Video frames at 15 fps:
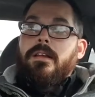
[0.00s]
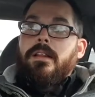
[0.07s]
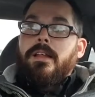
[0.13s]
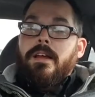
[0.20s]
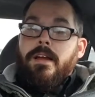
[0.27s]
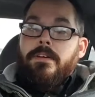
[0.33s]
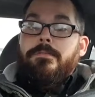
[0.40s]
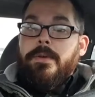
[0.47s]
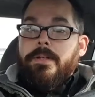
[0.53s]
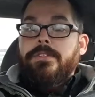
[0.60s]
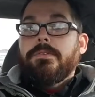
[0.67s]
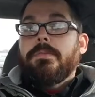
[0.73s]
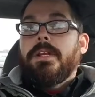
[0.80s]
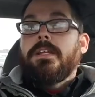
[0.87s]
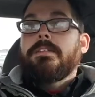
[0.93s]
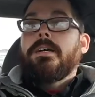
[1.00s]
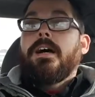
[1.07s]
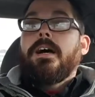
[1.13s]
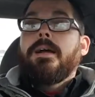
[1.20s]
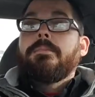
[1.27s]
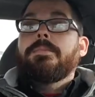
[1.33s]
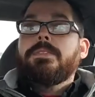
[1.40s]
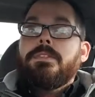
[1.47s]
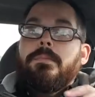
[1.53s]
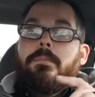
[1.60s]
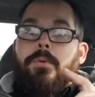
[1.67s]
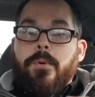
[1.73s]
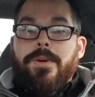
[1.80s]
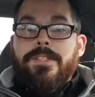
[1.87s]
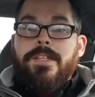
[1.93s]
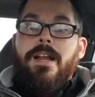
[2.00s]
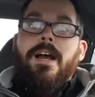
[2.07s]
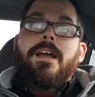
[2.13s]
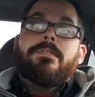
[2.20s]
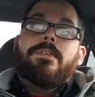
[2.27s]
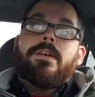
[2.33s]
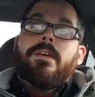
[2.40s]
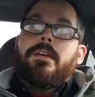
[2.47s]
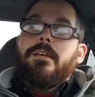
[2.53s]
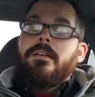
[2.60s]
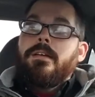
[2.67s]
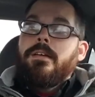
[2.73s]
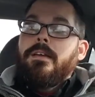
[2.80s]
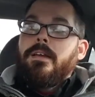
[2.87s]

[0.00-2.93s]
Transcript: Like I've mentioned many times, Poison Ivy